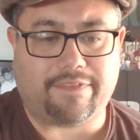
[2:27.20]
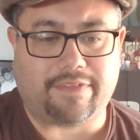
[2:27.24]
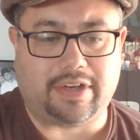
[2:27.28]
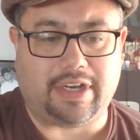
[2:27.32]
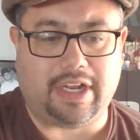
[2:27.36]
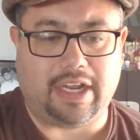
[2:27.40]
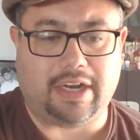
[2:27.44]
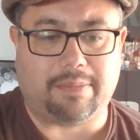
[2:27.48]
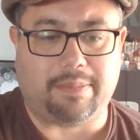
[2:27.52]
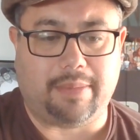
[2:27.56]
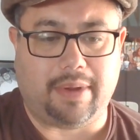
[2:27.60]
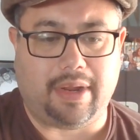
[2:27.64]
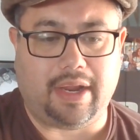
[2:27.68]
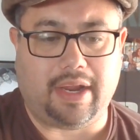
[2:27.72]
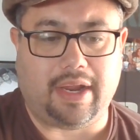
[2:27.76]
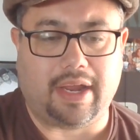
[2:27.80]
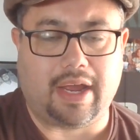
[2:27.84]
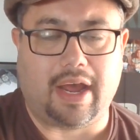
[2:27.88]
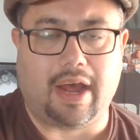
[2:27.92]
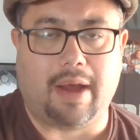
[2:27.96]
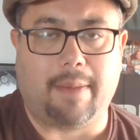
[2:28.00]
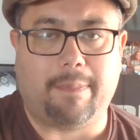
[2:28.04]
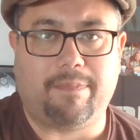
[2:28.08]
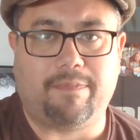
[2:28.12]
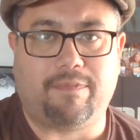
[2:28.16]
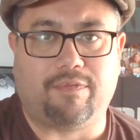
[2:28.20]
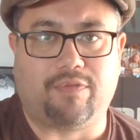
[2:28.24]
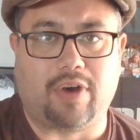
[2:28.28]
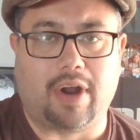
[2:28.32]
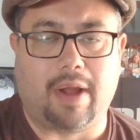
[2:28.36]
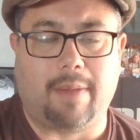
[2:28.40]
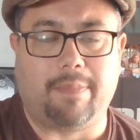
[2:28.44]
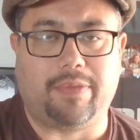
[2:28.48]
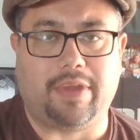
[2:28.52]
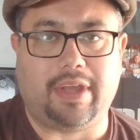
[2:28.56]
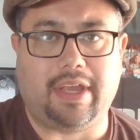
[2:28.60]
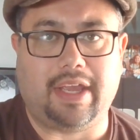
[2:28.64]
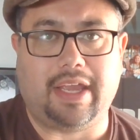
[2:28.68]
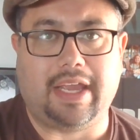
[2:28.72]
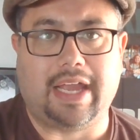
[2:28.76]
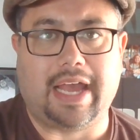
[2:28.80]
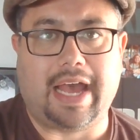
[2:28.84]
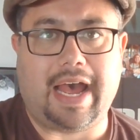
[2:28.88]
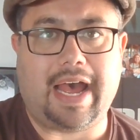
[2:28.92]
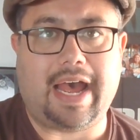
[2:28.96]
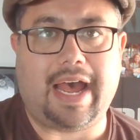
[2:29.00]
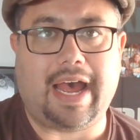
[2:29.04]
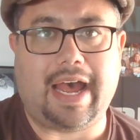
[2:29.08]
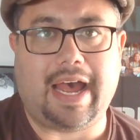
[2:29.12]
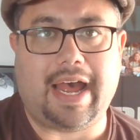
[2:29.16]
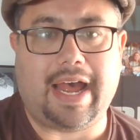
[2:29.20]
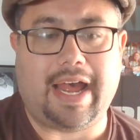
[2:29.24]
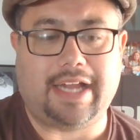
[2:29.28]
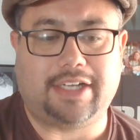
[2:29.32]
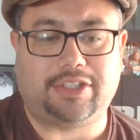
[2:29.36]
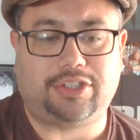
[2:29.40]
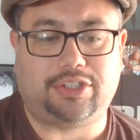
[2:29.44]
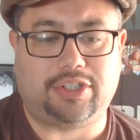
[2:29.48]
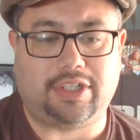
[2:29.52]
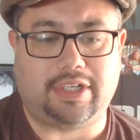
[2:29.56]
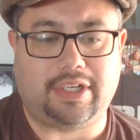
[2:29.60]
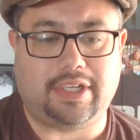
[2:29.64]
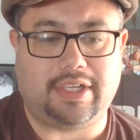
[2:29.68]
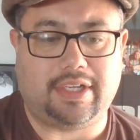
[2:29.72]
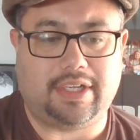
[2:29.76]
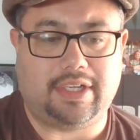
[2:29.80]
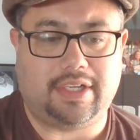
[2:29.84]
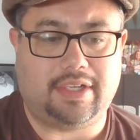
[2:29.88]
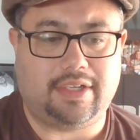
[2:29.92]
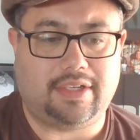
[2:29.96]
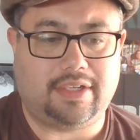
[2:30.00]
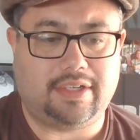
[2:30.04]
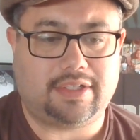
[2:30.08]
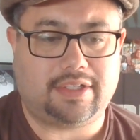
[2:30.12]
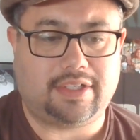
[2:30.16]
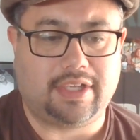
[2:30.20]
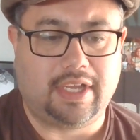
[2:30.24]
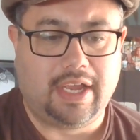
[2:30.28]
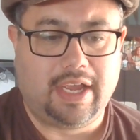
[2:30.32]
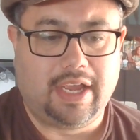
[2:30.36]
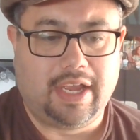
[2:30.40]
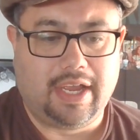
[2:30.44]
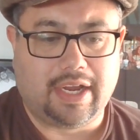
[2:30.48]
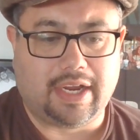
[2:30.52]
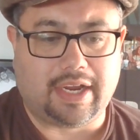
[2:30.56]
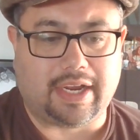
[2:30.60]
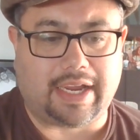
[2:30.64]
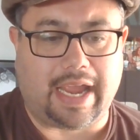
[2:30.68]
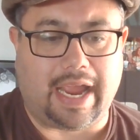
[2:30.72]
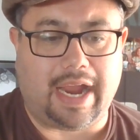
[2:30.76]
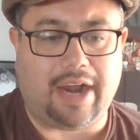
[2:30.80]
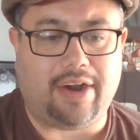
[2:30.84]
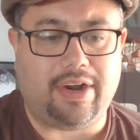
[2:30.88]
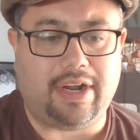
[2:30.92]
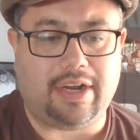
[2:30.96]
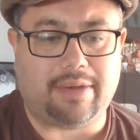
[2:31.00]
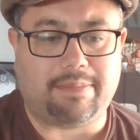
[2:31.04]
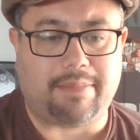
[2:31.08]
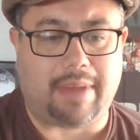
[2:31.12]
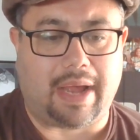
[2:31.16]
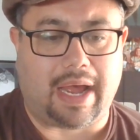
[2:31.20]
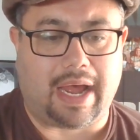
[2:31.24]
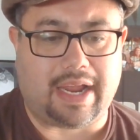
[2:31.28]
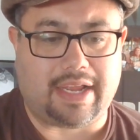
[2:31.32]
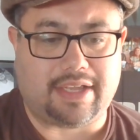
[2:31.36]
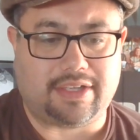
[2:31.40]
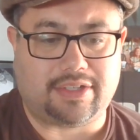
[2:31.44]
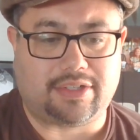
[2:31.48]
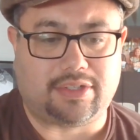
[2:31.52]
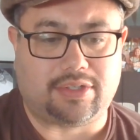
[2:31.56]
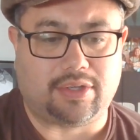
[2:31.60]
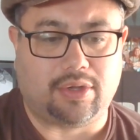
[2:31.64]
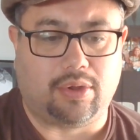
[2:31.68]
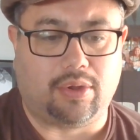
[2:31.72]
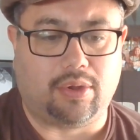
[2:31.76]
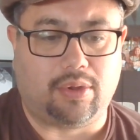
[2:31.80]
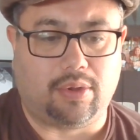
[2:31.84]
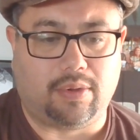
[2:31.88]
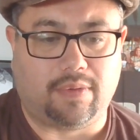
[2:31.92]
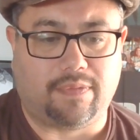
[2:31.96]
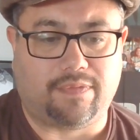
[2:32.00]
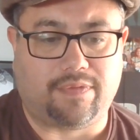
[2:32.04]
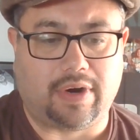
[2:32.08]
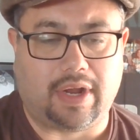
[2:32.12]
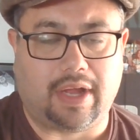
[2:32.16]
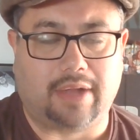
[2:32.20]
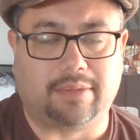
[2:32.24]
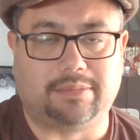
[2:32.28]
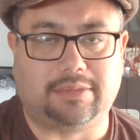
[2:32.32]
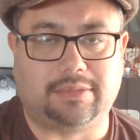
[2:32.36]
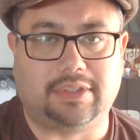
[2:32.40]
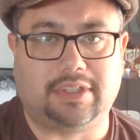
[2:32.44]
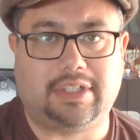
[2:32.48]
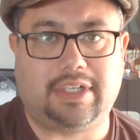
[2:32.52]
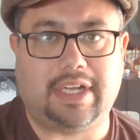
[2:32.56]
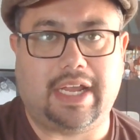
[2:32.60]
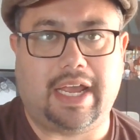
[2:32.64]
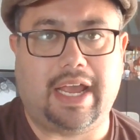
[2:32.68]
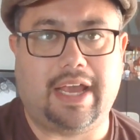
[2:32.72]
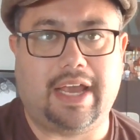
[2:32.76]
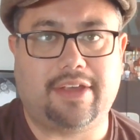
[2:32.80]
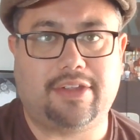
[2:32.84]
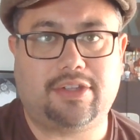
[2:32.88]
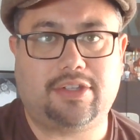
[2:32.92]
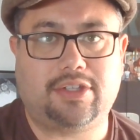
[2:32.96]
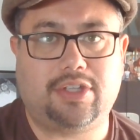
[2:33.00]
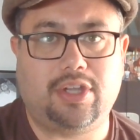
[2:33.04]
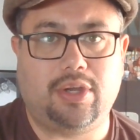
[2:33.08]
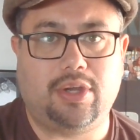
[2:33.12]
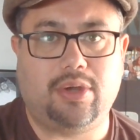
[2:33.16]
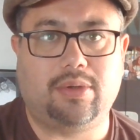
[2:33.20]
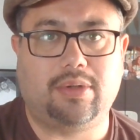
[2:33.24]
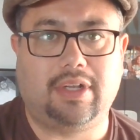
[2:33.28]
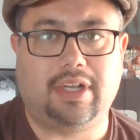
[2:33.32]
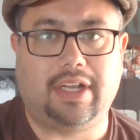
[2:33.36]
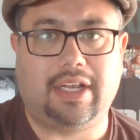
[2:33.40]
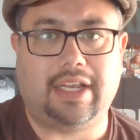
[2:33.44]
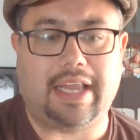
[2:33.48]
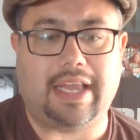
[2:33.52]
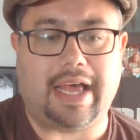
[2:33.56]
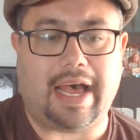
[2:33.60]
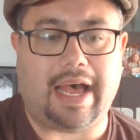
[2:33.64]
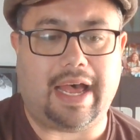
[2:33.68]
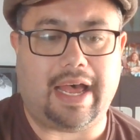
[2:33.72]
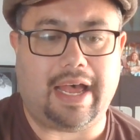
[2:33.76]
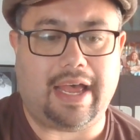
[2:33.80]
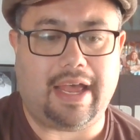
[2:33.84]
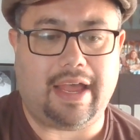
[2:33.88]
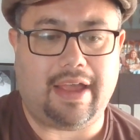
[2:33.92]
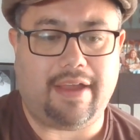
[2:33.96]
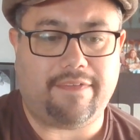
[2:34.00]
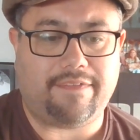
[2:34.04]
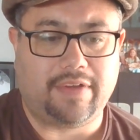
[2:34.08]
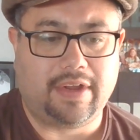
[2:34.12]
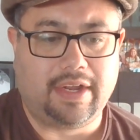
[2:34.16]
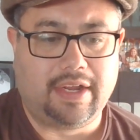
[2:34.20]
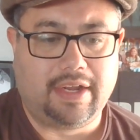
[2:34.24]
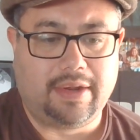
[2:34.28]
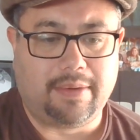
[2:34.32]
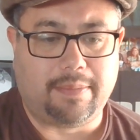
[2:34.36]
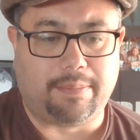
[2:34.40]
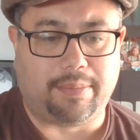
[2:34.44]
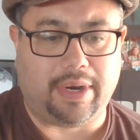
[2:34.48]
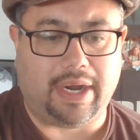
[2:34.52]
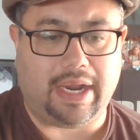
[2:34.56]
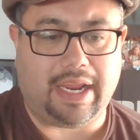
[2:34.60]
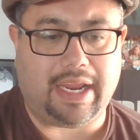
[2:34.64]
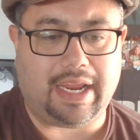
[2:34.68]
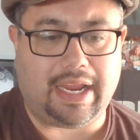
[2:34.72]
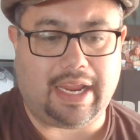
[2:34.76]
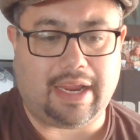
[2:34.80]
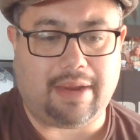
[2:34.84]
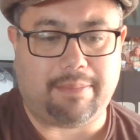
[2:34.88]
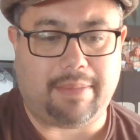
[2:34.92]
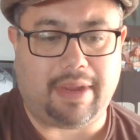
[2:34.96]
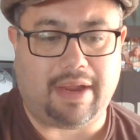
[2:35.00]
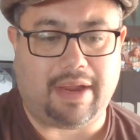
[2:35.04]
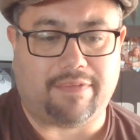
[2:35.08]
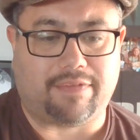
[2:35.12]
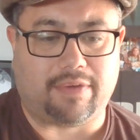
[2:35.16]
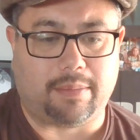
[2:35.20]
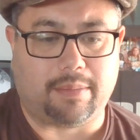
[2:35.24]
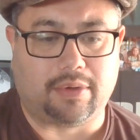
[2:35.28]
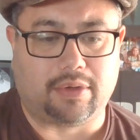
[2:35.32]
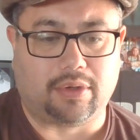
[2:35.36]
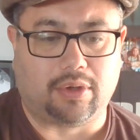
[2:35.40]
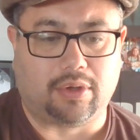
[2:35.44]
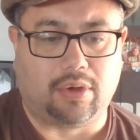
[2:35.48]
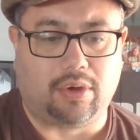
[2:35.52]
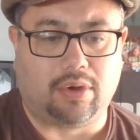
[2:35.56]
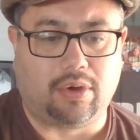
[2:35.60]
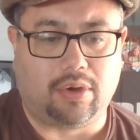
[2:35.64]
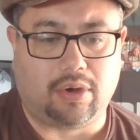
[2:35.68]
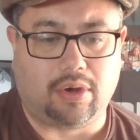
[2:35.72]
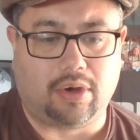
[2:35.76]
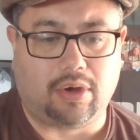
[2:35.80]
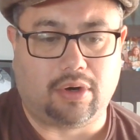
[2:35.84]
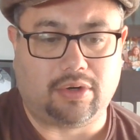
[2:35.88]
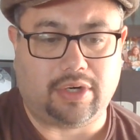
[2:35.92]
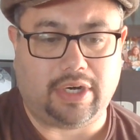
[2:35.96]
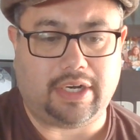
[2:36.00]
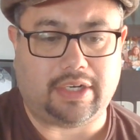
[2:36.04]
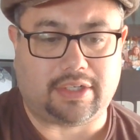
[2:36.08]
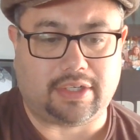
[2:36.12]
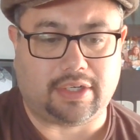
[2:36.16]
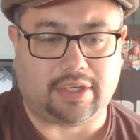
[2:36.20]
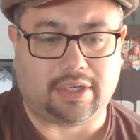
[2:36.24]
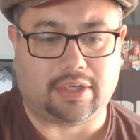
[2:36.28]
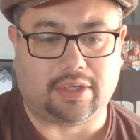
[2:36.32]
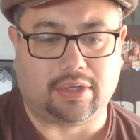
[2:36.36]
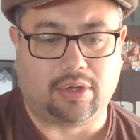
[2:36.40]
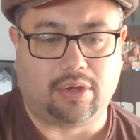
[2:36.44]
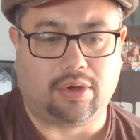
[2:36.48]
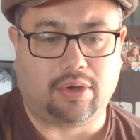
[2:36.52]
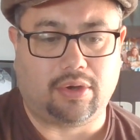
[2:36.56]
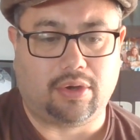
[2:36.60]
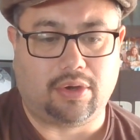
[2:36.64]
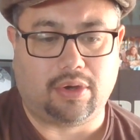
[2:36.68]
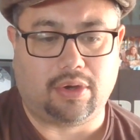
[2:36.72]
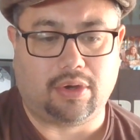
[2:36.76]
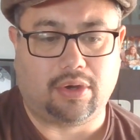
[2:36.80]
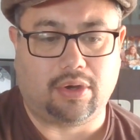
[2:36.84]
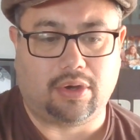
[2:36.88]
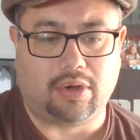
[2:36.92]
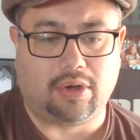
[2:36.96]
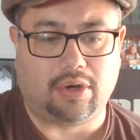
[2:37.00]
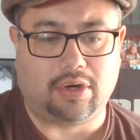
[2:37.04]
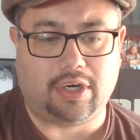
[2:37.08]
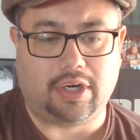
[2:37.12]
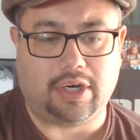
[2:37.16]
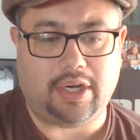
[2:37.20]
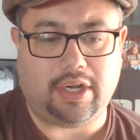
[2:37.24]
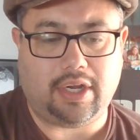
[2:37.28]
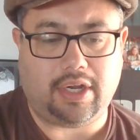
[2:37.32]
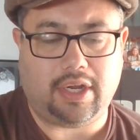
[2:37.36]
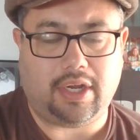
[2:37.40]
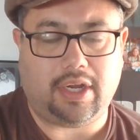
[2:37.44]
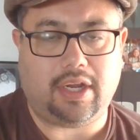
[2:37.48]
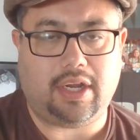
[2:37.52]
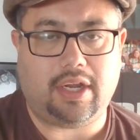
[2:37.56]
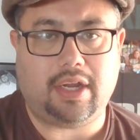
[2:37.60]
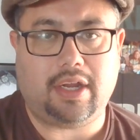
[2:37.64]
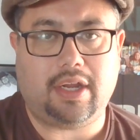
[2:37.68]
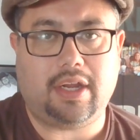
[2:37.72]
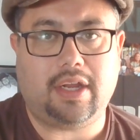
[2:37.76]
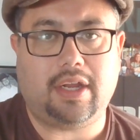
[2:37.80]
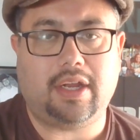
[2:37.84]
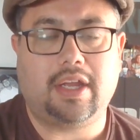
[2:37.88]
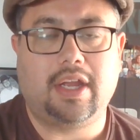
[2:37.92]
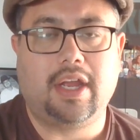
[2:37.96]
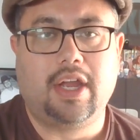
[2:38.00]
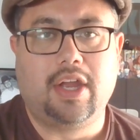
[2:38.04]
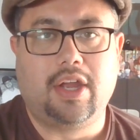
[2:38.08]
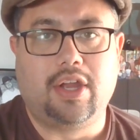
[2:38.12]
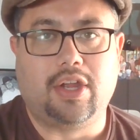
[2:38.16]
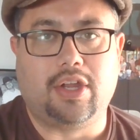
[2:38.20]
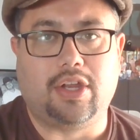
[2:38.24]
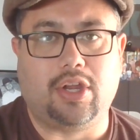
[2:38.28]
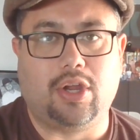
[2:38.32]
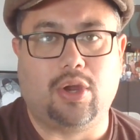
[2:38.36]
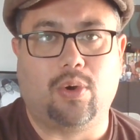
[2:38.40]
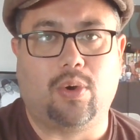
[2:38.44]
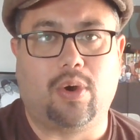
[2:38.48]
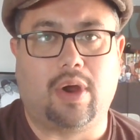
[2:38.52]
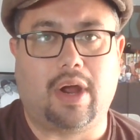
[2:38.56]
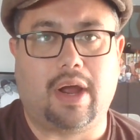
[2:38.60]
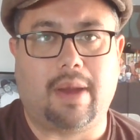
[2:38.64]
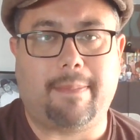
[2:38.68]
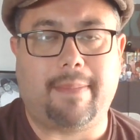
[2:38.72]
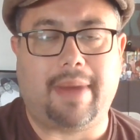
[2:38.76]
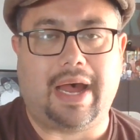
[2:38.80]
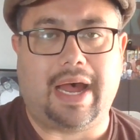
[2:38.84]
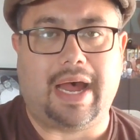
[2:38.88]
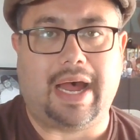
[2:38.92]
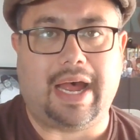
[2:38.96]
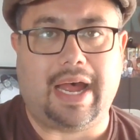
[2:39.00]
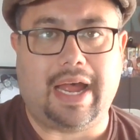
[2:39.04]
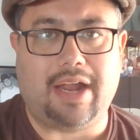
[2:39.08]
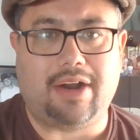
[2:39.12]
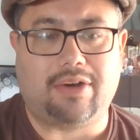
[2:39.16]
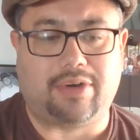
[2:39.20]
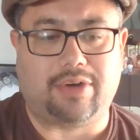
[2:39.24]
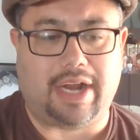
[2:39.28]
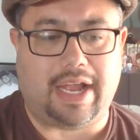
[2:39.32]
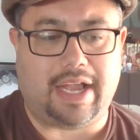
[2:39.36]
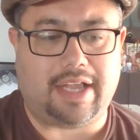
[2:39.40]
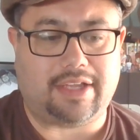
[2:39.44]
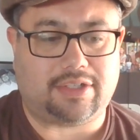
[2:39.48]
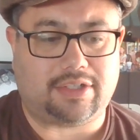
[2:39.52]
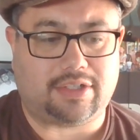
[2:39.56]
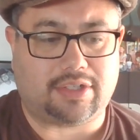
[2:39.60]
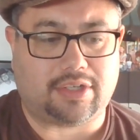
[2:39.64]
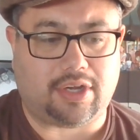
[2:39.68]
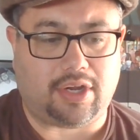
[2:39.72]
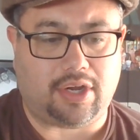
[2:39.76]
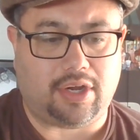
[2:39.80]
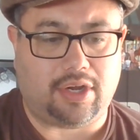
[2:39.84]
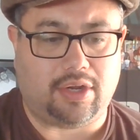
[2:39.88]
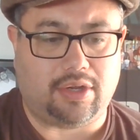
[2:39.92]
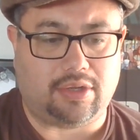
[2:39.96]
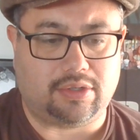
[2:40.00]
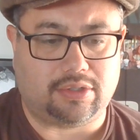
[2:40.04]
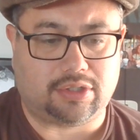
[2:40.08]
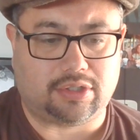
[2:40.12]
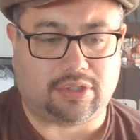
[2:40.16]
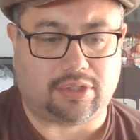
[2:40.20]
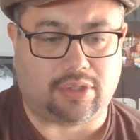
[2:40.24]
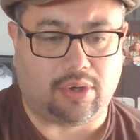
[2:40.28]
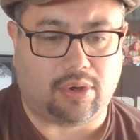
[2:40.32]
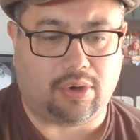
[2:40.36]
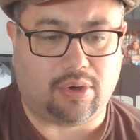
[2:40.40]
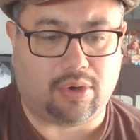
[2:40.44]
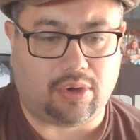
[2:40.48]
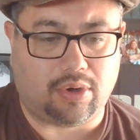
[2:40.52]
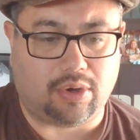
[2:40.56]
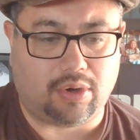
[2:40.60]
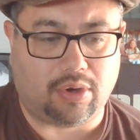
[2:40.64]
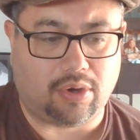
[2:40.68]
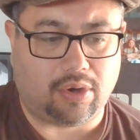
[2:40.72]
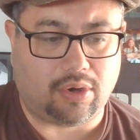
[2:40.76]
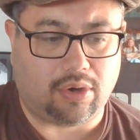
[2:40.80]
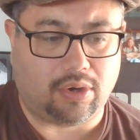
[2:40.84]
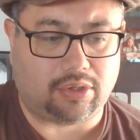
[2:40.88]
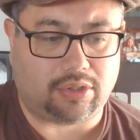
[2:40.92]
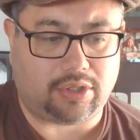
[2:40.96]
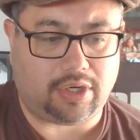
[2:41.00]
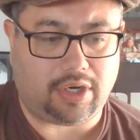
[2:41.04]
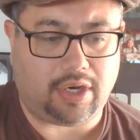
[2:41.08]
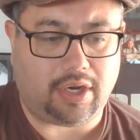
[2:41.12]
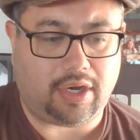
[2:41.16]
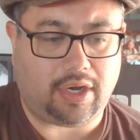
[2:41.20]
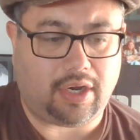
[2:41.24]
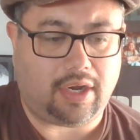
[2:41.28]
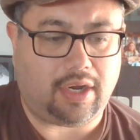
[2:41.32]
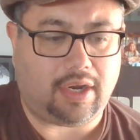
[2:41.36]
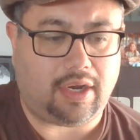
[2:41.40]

lifted me up from the ashes, carried my soul from death to life, bringing me from glory to glory. You are my rescue story.